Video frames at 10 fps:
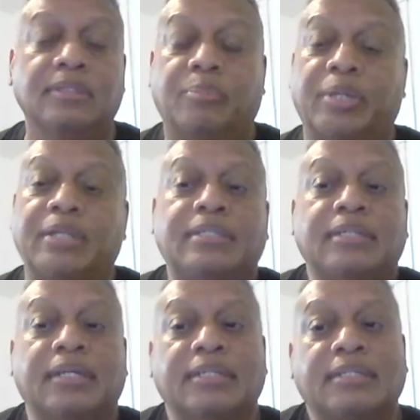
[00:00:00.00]
But it's
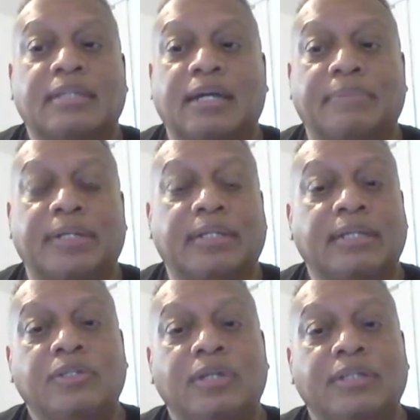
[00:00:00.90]
just, but
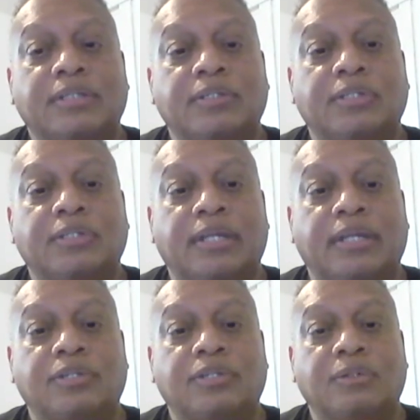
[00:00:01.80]
unless you actually understand
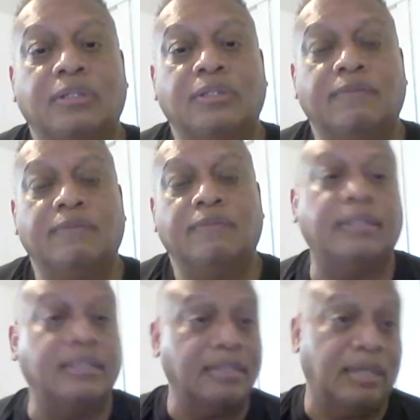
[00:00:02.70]
that history, unless you've had
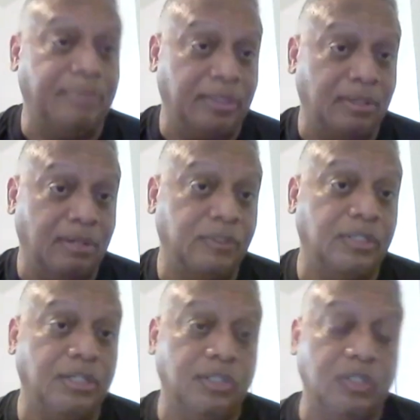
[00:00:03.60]
these types of
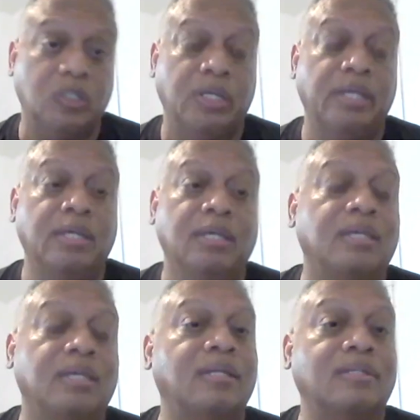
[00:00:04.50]
conversations,
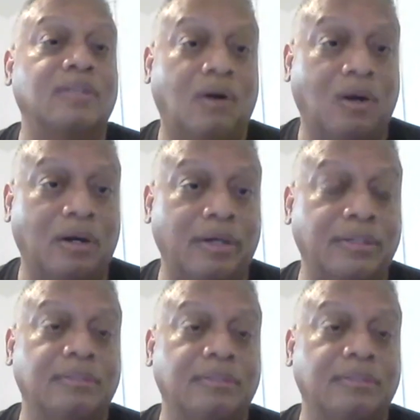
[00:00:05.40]
it is hard,